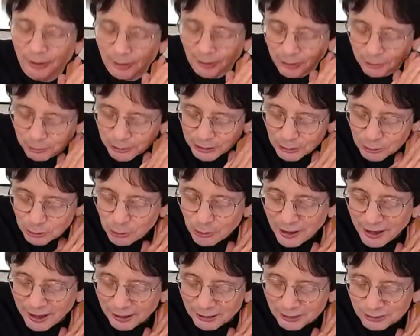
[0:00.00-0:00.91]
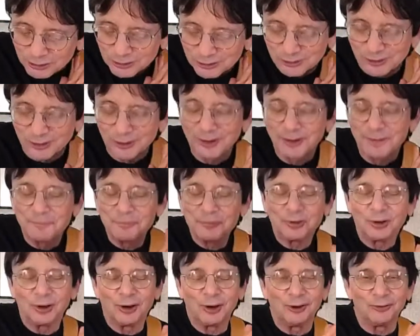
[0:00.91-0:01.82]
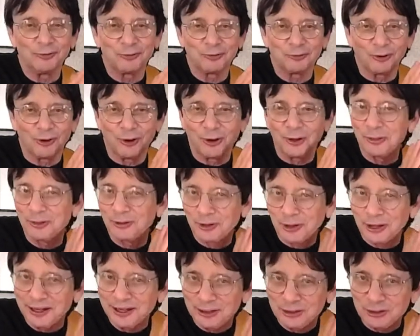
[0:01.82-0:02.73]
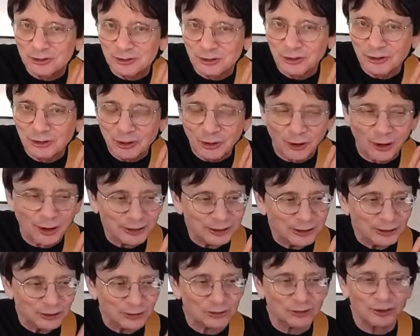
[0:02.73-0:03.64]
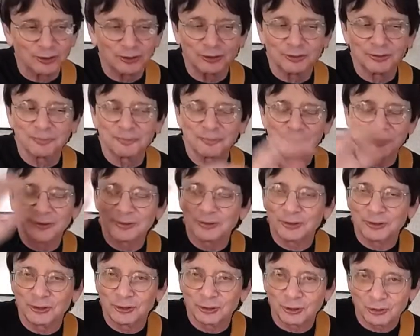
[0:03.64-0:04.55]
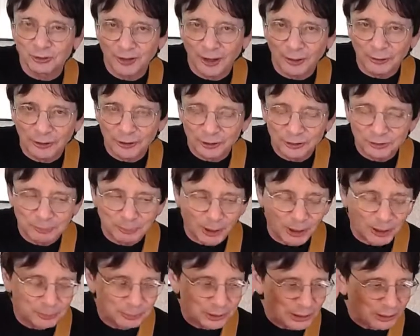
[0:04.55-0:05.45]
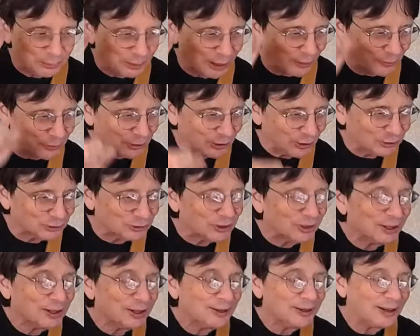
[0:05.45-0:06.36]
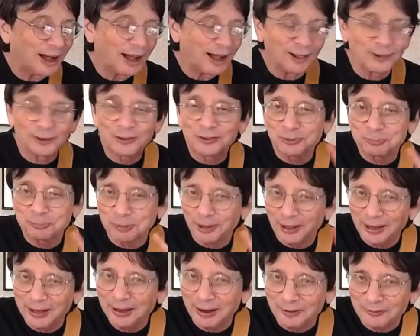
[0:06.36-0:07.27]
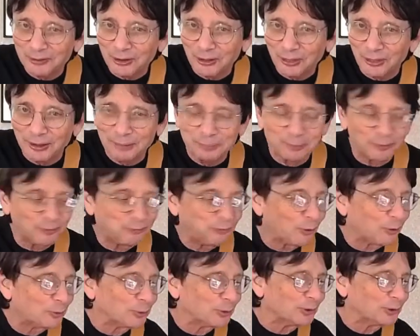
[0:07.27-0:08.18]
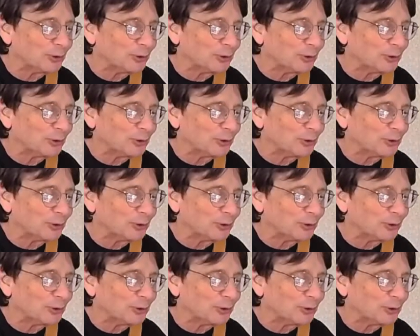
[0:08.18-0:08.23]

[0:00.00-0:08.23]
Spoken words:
request of all the ladies in the audience. There's nothing smarmy about this. I'll explain everything before we're